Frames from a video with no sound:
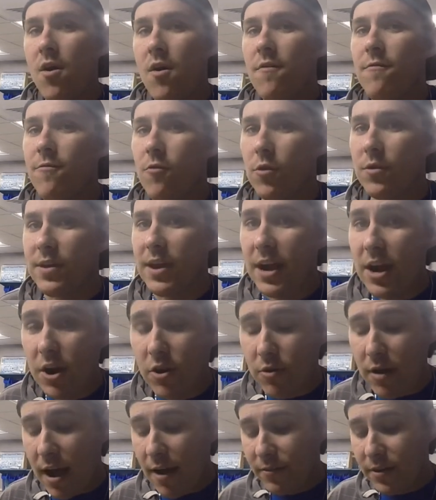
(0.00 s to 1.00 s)
for the
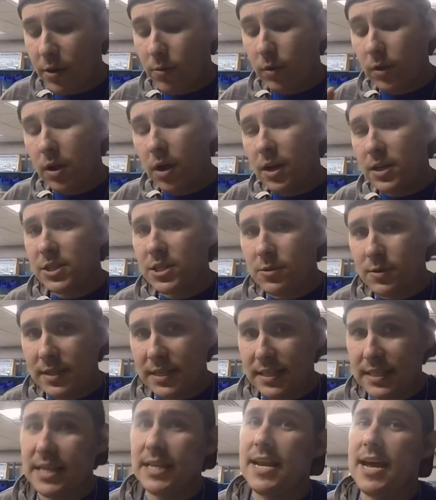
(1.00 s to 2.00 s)
aircraft. It will also
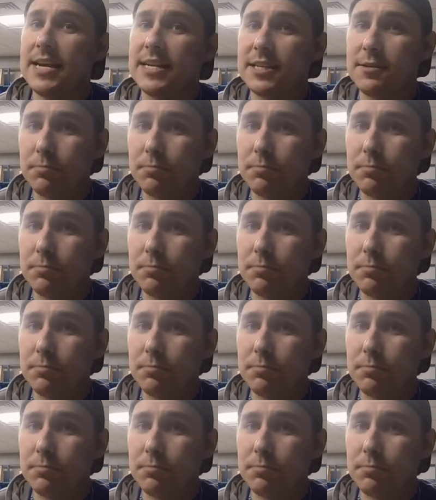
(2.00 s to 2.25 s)
disconnect the